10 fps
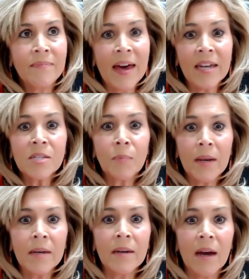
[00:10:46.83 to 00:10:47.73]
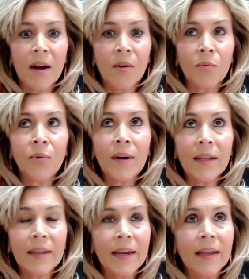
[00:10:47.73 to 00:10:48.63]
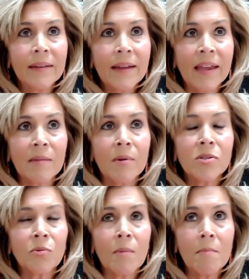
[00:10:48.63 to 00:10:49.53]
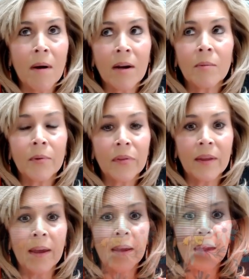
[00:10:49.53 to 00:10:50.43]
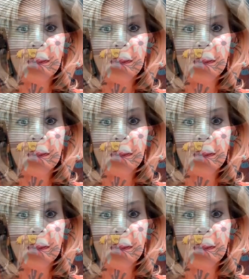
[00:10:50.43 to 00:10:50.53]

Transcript: that has been really like the most remarkable thing.